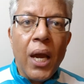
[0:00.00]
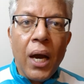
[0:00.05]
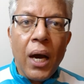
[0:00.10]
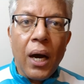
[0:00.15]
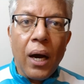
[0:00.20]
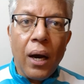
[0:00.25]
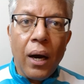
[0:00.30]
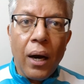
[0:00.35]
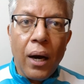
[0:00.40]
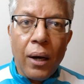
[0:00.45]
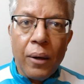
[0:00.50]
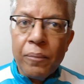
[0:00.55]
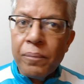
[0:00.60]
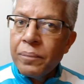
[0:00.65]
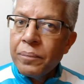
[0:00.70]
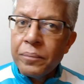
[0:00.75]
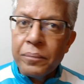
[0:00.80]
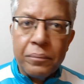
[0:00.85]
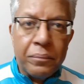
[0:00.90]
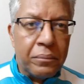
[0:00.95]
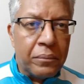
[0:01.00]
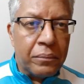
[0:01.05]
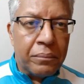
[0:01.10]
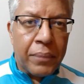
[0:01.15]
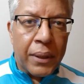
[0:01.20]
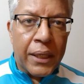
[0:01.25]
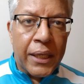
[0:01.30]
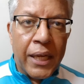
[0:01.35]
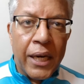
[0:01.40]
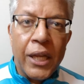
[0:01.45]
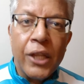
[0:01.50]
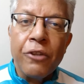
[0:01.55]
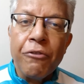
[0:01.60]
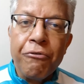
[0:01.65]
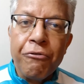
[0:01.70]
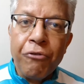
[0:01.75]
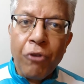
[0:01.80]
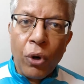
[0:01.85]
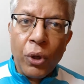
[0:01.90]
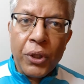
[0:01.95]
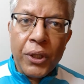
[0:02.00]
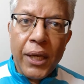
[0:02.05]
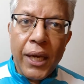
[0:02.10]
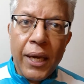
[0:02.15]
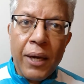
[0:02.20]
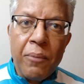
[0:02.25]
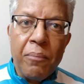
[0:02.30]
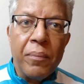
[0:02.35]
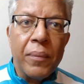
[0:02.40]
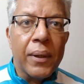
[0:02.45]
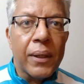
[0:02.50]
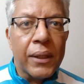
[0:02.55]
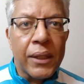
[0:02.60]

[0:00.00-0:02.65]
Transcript: But then in the fourth game,